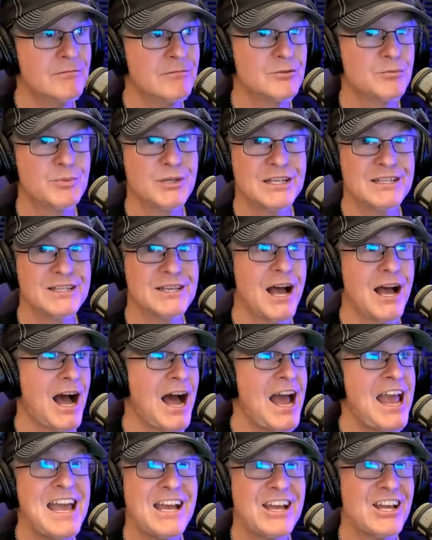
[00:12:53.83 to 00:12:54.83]
It's because
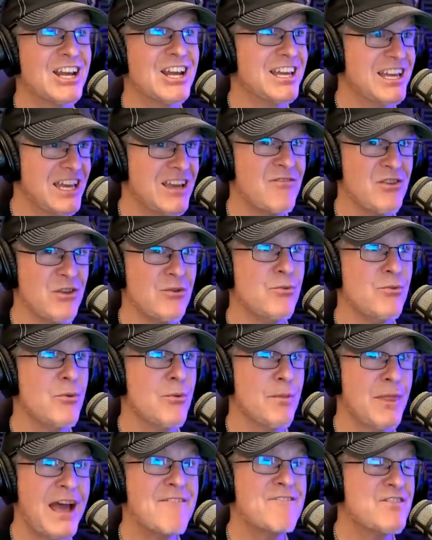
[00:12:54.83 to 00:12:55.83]
I ain't going to give you
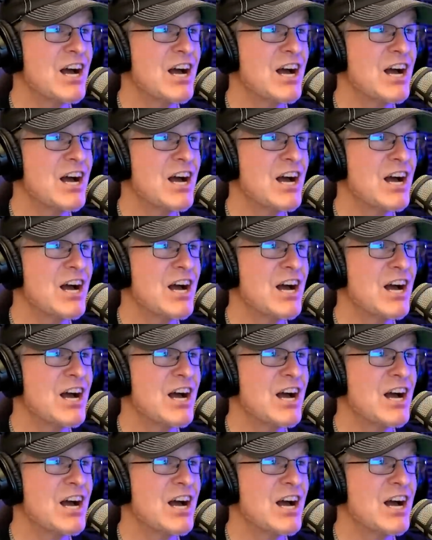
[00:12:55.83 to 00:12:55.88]
that